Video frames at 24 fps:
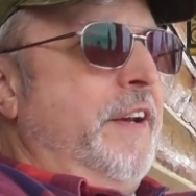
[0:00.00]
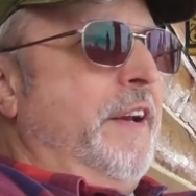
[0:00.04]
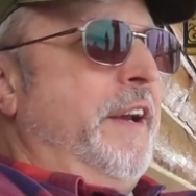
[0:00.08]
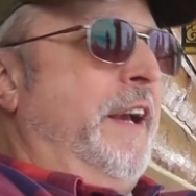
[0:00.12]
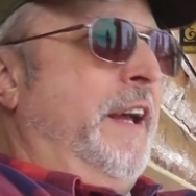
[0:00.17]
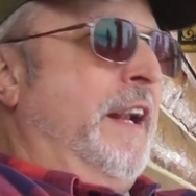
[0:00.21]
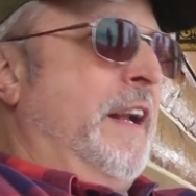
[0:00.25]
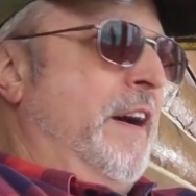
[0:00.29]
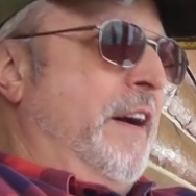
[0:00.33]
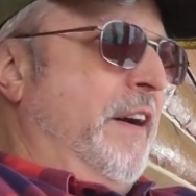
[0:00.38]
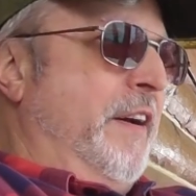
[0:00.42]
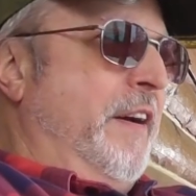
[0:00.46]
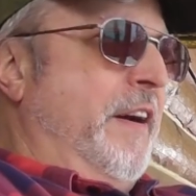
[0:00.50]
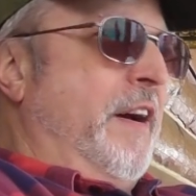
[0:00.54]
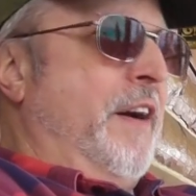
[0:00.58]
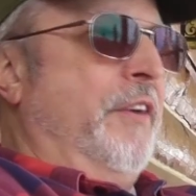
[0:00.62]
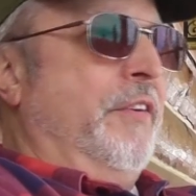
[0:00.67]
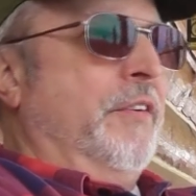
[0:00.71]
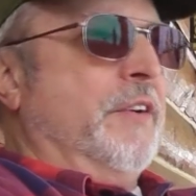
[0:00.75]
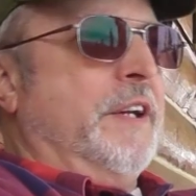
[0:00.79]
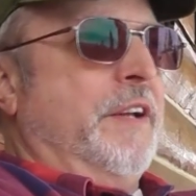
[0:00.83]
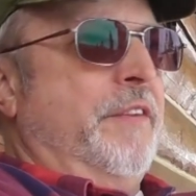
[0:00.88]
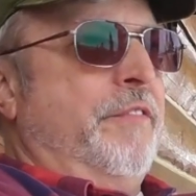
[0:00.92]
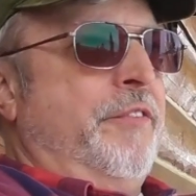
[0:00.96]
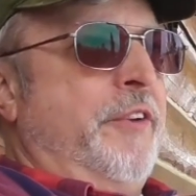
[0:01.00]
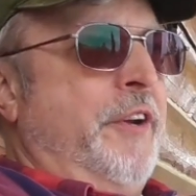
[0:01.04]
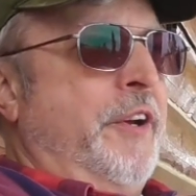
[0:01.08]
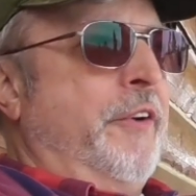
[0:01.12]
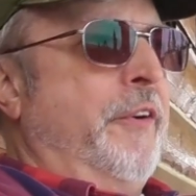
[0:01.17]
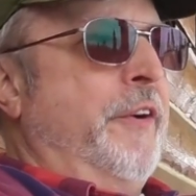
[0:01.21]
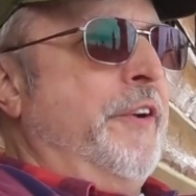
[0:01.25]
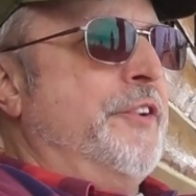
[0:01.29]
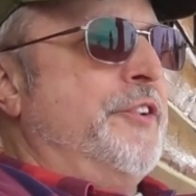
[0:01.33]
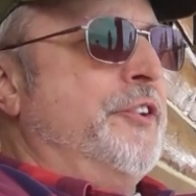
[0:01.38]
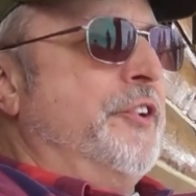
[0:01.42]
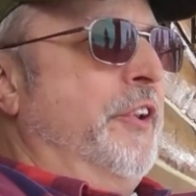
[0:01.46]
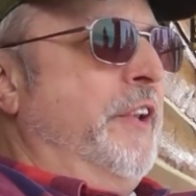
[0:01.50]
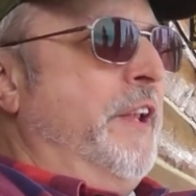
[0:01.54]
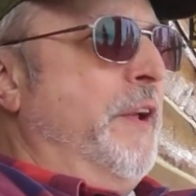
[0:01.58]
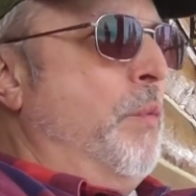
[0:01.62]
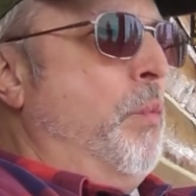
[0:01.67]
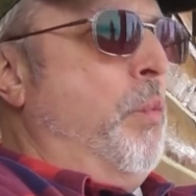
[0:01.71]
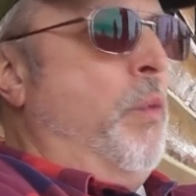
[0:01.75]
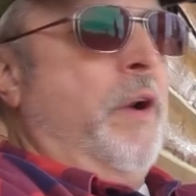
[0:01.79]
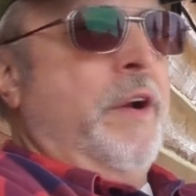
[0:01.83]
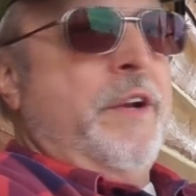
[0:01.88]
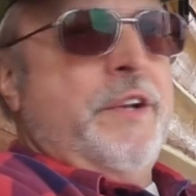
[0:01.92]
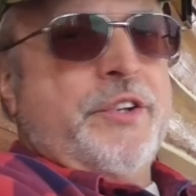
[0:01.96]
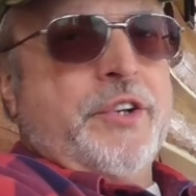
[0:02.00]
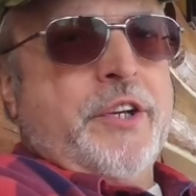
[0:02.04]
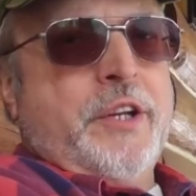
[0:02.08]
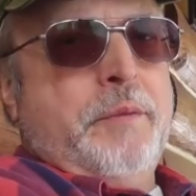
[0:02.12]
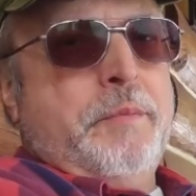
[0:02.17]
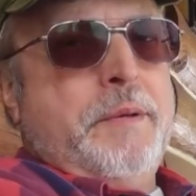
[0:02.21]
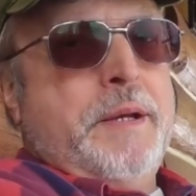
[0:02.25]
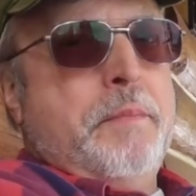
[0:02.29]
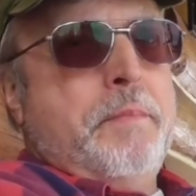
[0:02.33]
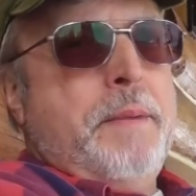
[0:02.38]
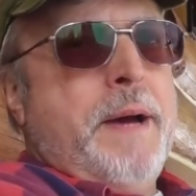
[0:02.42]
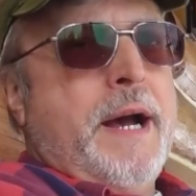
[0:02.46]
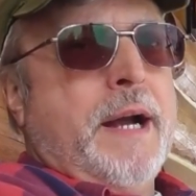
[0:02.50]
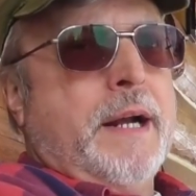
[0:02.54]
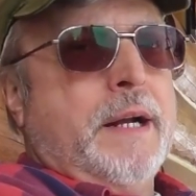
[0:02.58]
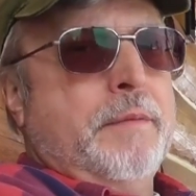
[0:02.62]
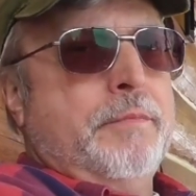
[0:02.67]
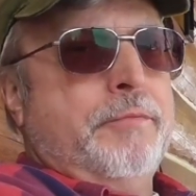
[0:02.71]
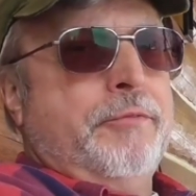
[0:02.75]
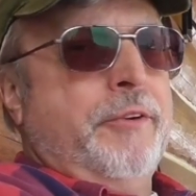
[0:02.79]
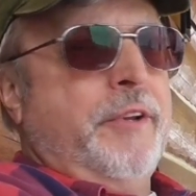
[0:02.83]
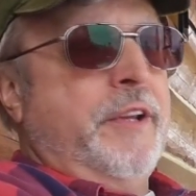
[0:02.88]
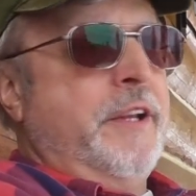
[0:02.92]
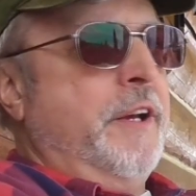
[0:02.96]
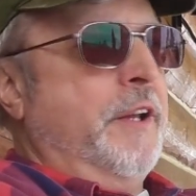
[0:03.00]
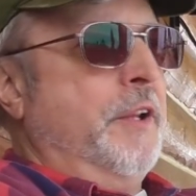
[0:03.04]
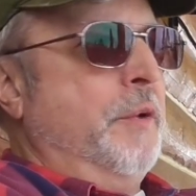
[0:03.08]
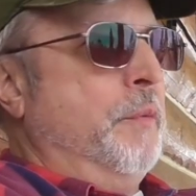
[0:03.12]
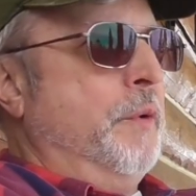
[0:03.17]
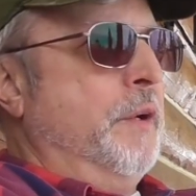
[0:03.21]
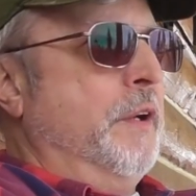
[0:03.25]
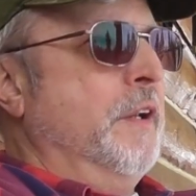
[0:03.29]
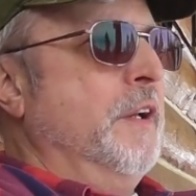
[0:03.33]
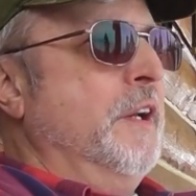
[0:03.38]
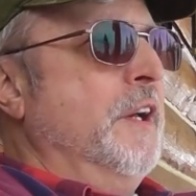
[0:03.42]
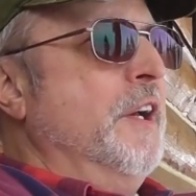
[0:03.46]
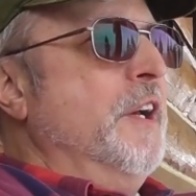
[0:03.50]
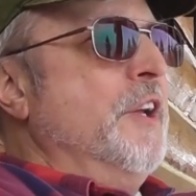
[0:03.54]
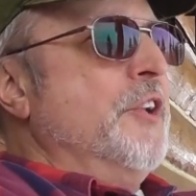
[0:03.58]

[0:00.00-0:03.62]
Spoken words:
and I'll configure it so that one is going to be a backup for the other one.